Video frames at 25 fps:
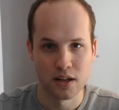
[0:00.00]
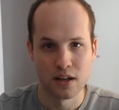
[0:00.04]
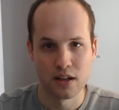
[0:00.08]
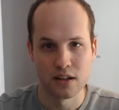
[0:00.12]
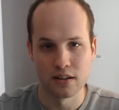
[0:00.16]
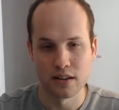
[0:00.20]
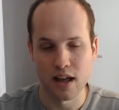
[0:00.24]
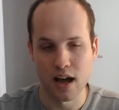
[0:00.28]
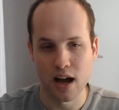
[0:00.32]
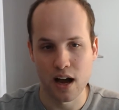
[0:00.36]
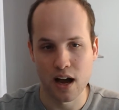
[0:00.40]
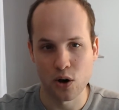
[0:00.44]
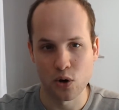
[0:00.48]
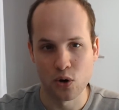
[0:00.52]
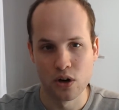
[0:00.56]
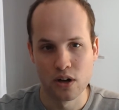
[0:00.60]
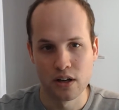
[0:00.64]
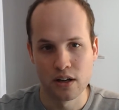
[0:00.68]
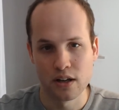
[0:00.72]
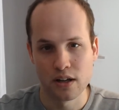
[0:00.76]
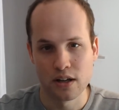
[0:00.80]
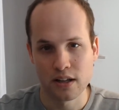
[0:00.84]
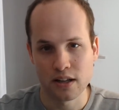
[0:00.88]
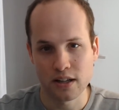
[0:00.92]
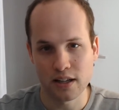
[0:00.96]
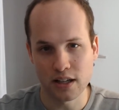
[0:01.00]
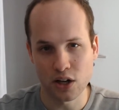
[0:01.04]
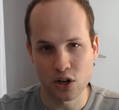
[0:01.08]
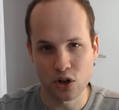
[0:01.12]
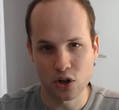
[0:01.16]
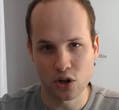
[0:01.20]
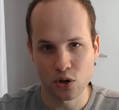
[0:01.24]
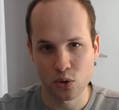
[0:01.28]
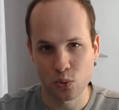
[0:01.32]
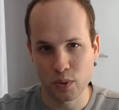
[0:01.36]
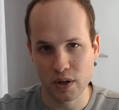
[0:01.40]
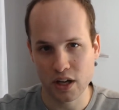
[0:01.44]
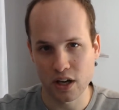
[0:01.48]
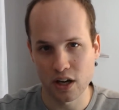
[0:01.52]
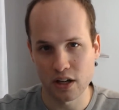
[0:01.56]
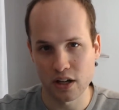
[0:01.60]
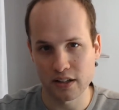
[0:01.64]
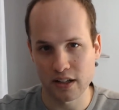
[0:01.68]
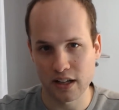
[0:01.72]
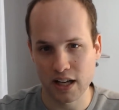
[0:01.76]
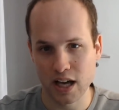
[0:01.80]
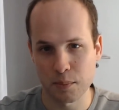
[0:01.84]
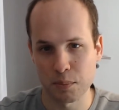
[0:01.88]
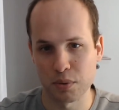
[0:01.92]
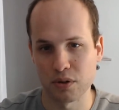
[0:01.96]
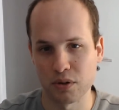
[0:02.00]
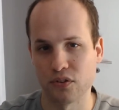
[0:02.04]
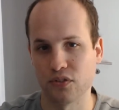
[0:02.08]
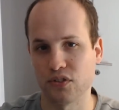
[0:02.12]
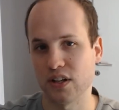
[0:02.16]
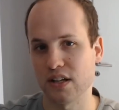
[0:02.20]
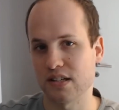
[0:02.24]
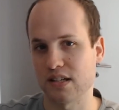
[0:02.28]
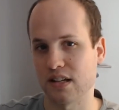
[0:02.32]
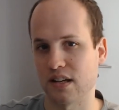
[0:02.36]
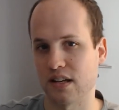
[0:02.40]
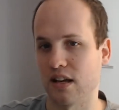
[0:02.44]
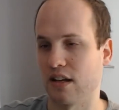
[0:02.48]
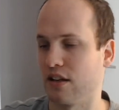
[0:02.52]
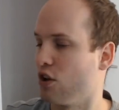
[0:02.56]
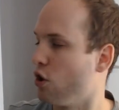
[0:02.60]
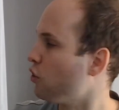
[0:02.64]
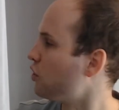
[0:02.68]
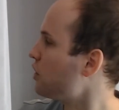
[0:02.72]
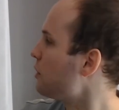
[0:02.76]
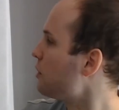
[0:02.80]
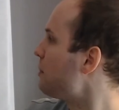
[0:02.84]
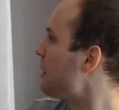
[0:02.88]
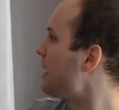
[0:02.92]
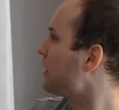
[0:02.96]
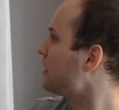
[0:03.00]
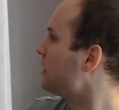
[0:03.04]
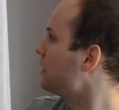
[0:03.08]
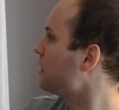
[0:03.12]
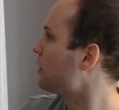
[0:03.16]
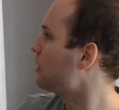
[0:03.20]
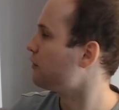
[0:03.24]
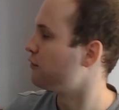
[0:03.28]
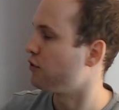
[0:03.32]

Now, here we got a couple of things that I noted back here.